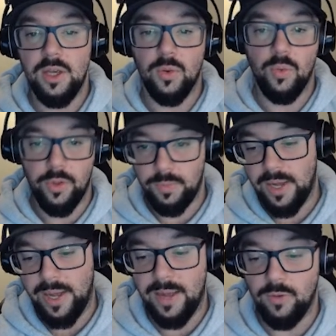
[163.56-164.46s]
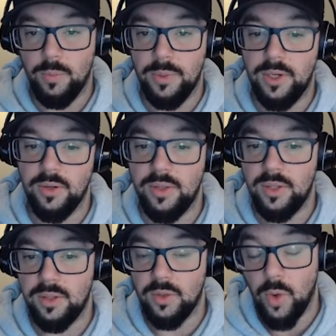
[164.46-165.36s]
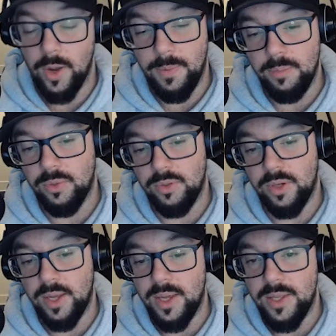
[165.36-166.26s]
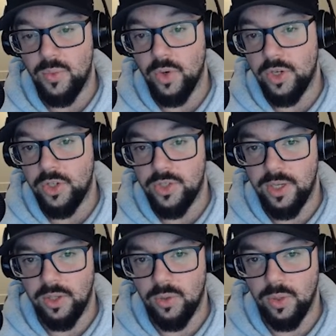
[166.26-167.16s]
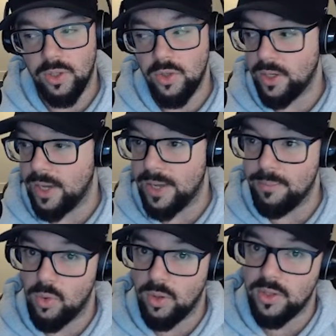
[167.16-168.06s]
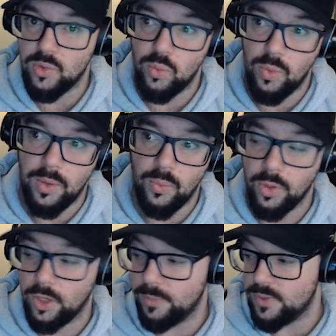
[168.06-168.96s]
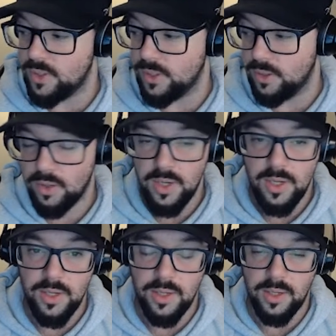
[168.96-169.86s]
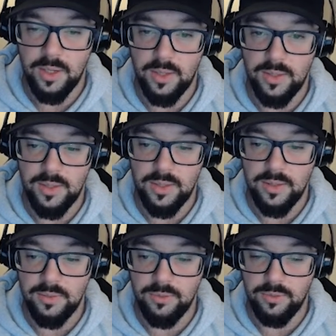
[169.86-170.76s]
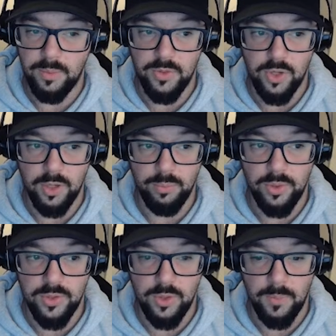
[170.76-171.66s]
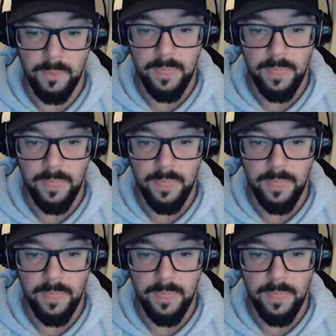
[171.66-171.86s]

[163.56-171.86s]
with me, I have open here the white paper, and we're going to just take a quick look at more or less what we're going to be seeing here from the starting point. So